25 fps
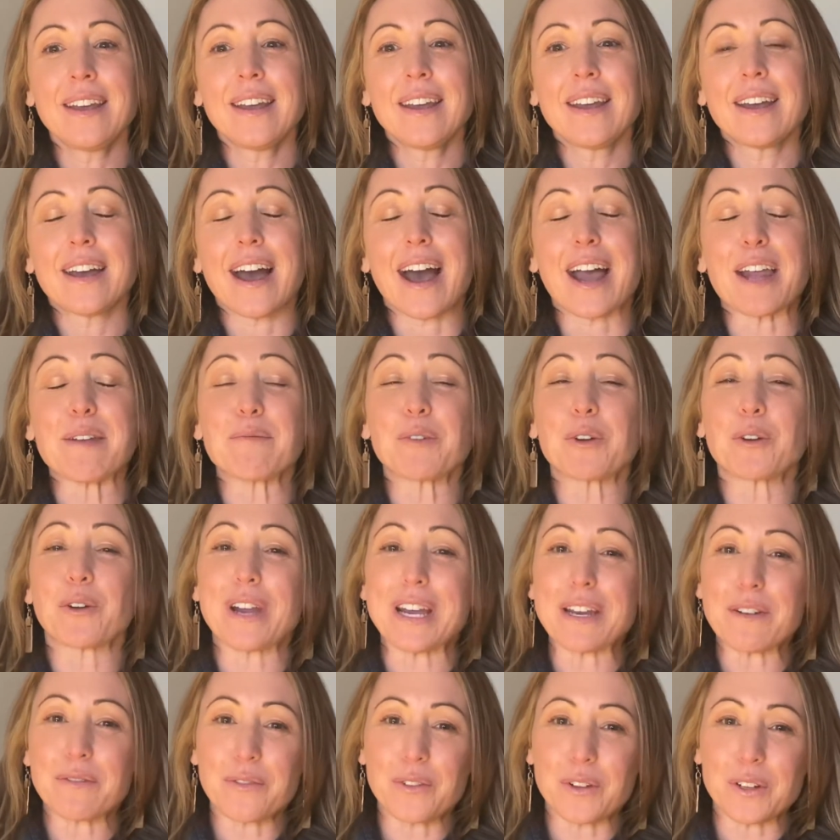I'm
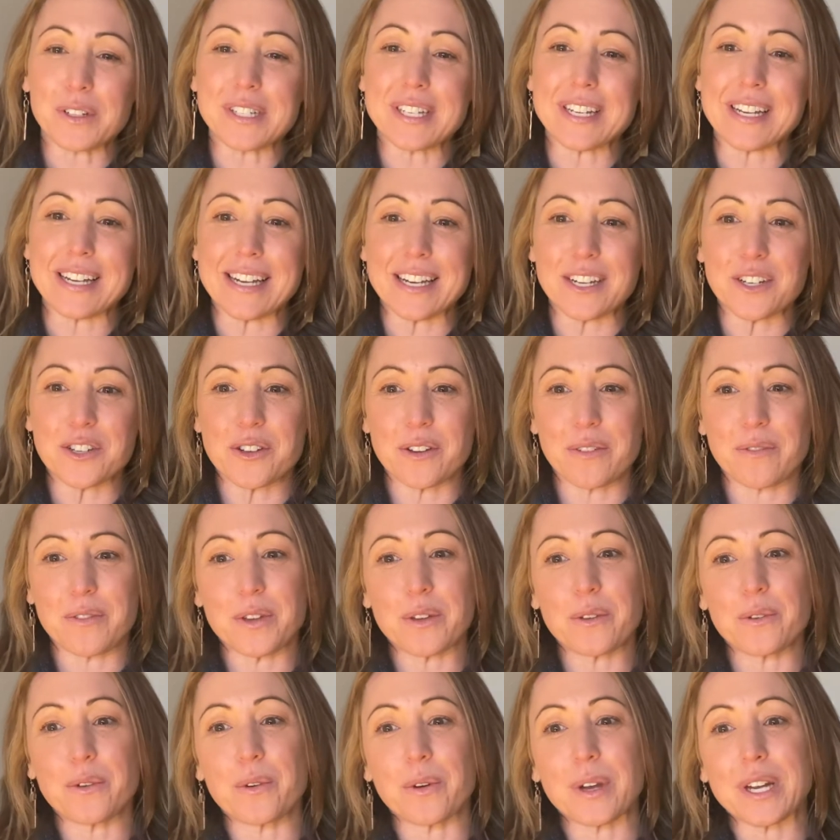grateful to each of
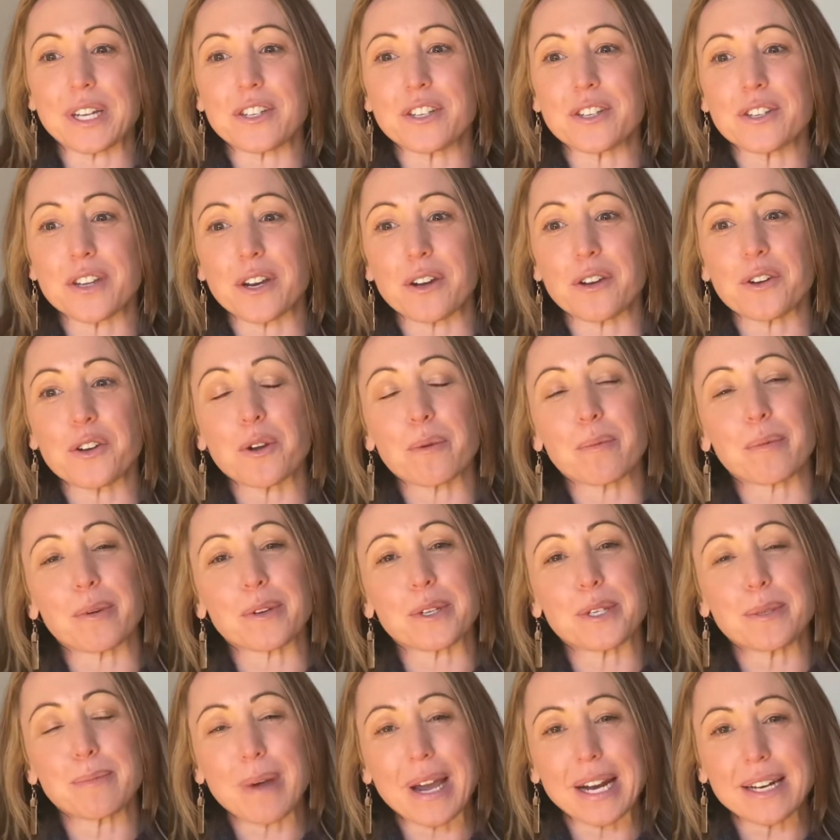you who has shared your
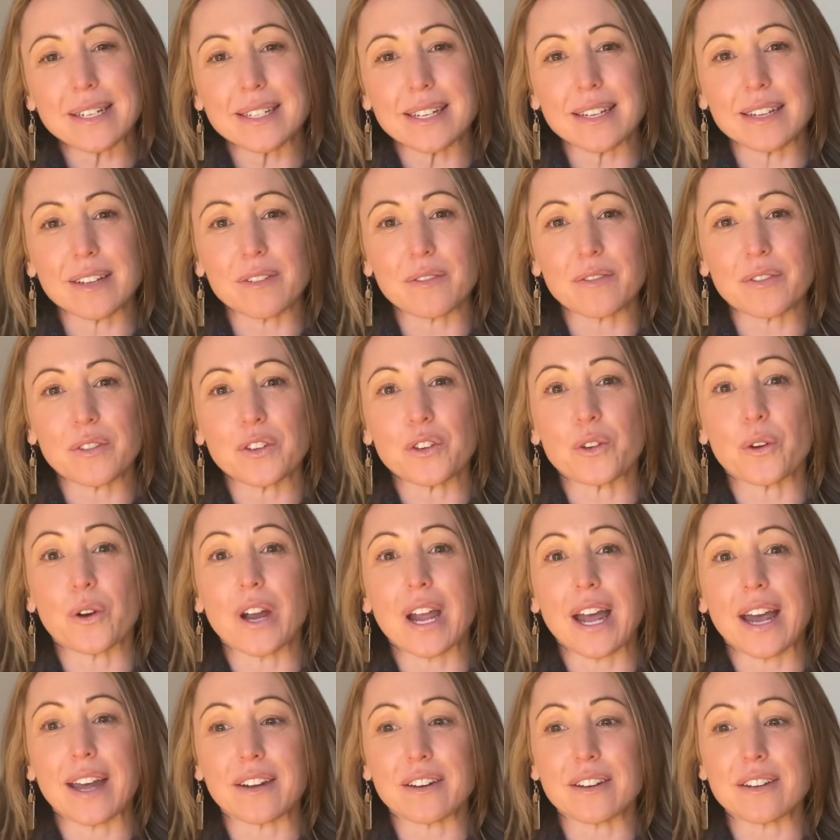perspective, your
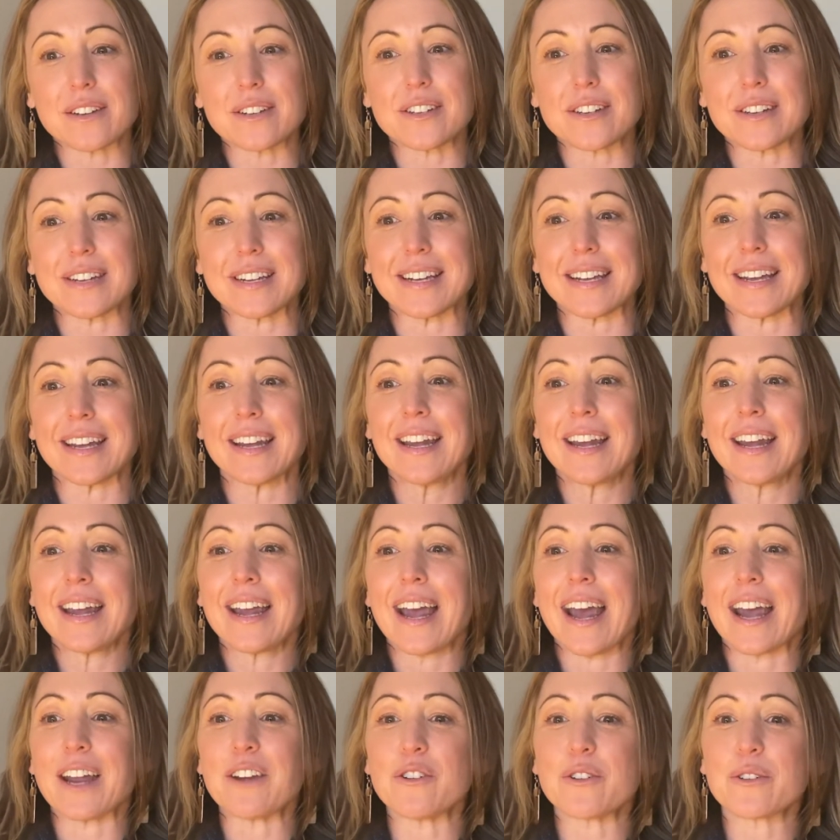energy,
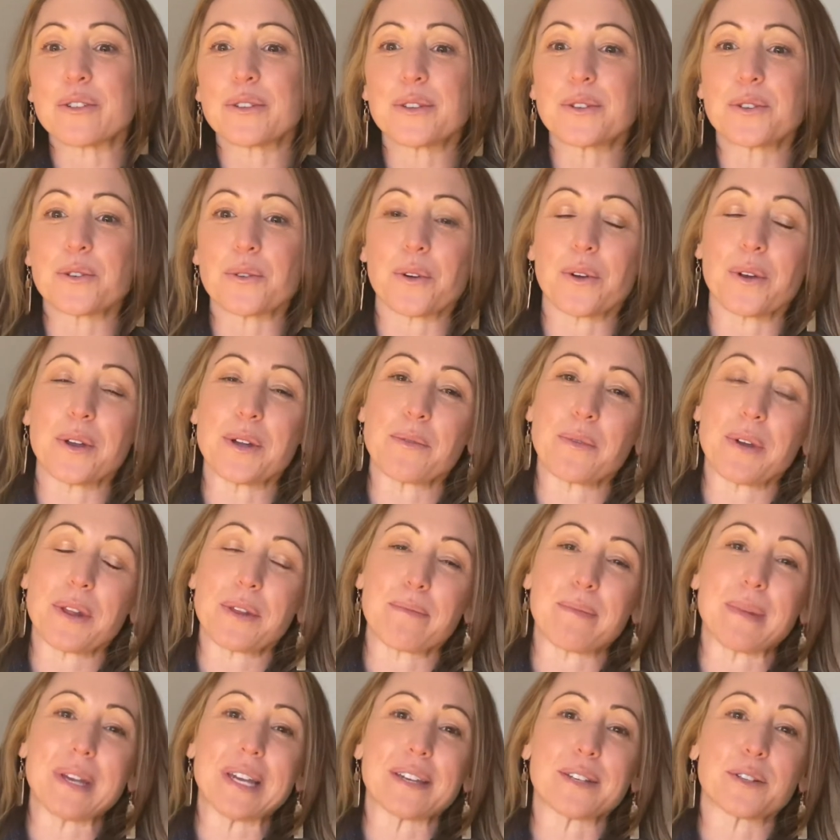and your story with
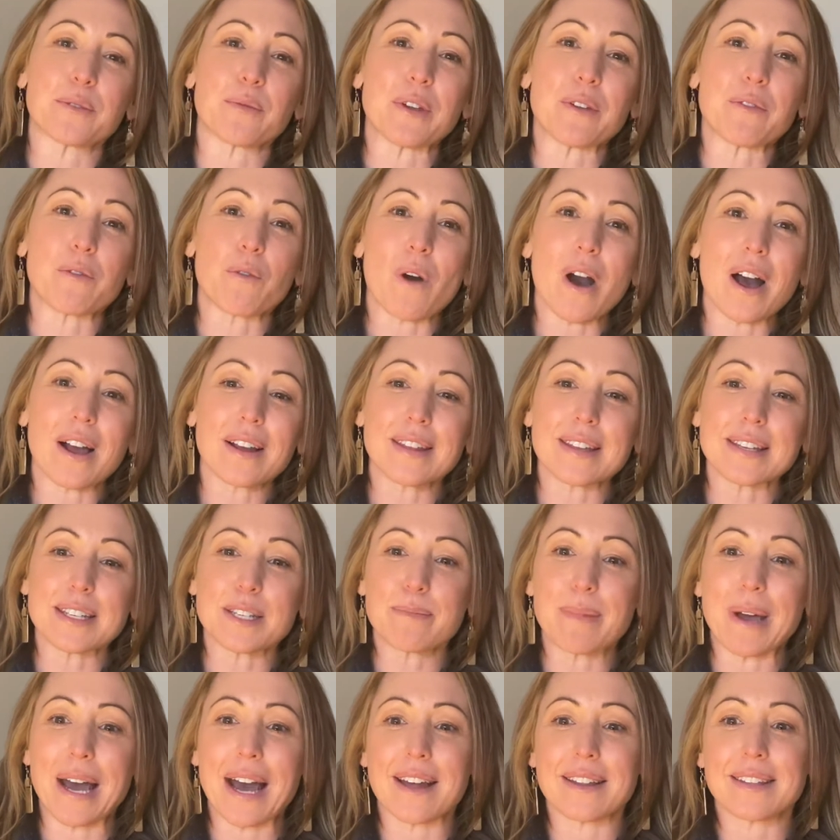me as we've walked this
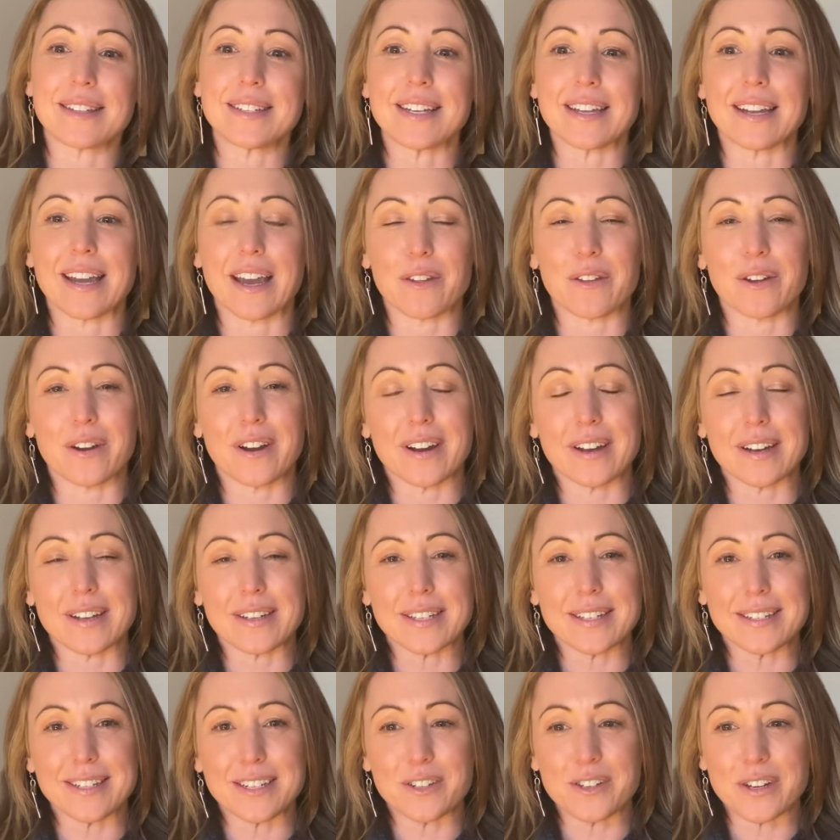path together at
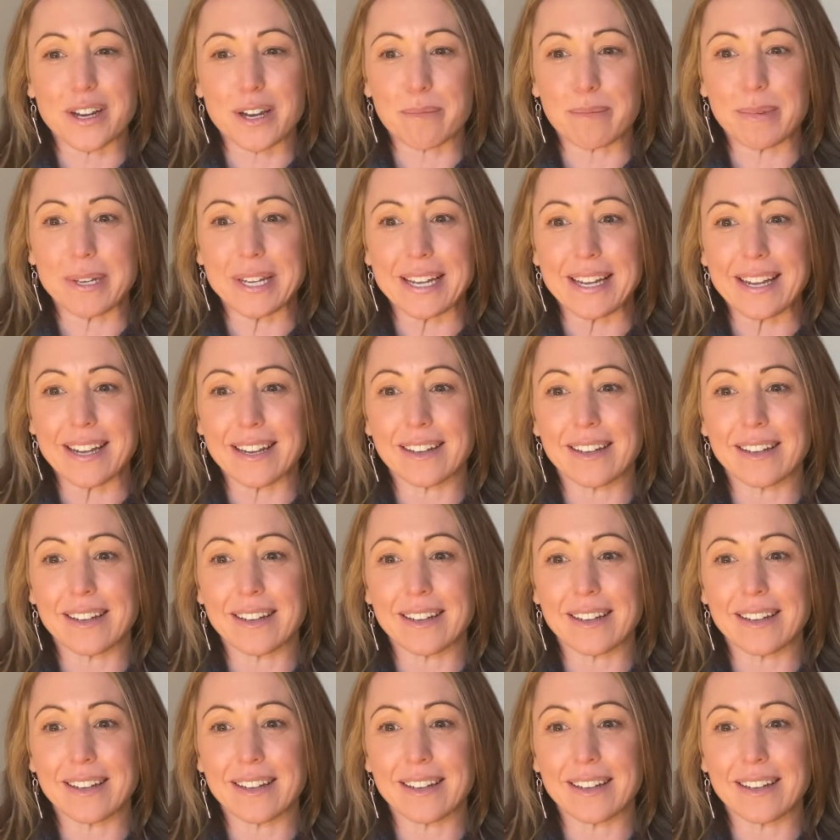LCJP.